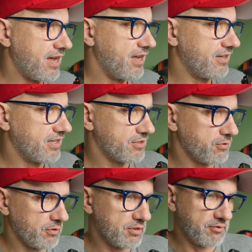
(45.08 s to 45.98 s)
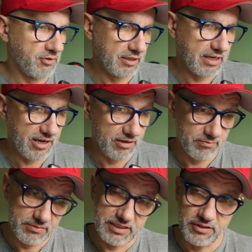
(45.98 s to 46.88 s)
and results will
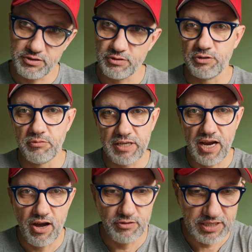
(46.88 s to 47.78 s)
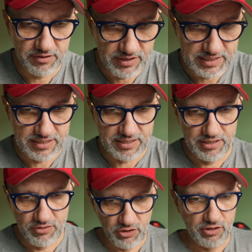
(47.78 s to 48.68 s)
come. Sounds good. But how that was
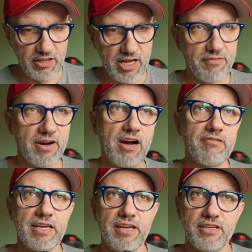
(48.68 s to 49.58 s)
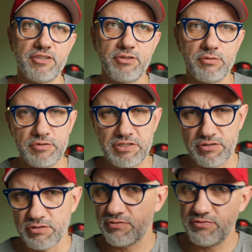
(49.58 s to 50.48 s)
in real life? How I get to
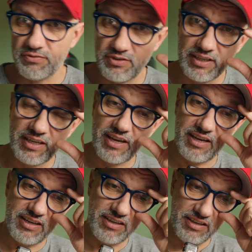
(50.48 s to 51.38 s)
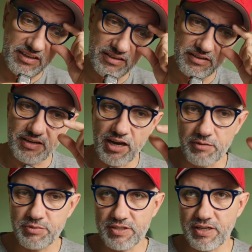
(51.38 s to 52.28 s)
those 50K in
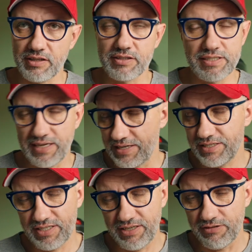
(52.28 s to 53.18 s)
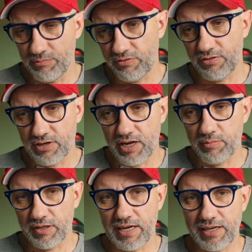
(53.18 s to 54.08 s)
app sales? Yes, even before
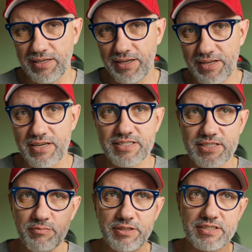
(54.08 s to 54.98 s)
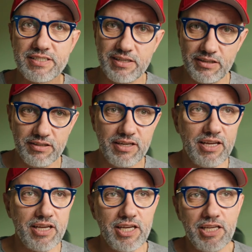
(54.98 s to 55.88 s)
Apple Cut and taxes, but still
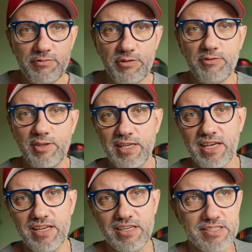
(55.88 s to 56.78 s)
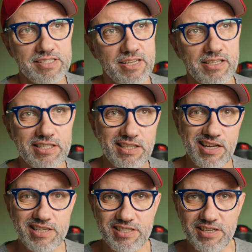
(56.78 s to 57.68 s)
in 50K in sales
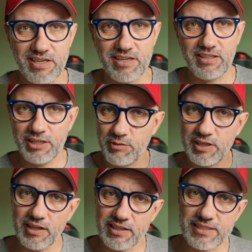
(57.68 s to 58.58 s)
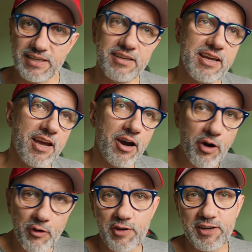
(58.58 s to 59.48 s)
last year. Let me tell the
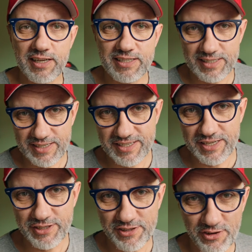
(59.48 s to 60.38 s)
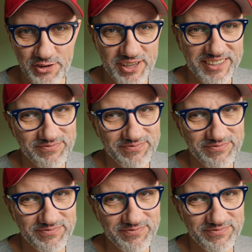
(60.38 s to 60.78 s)
overnight success story.